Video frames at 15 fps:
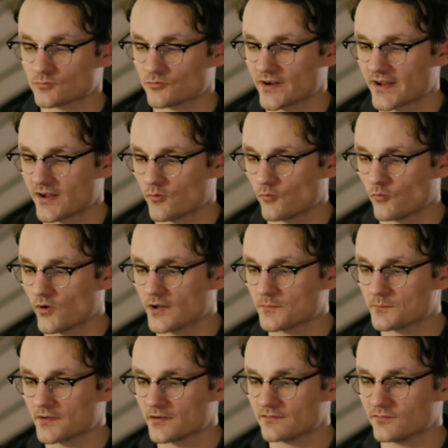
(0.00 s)
is where
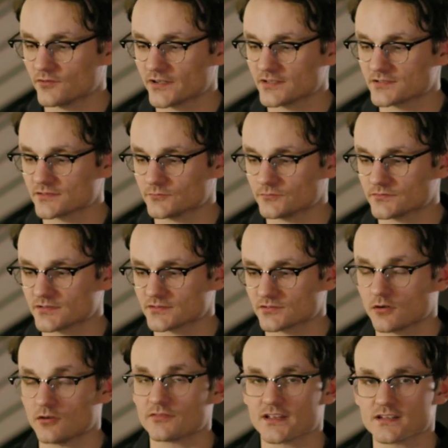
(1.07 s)
one bit of footage will
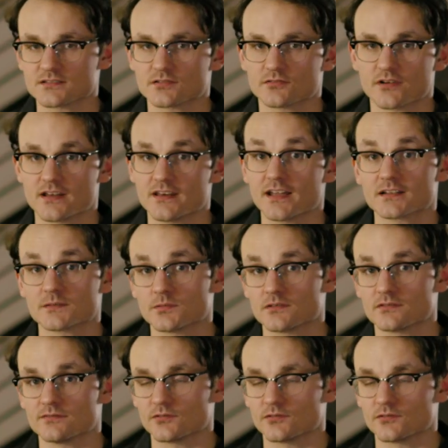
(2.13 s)
dissolve into our next bit of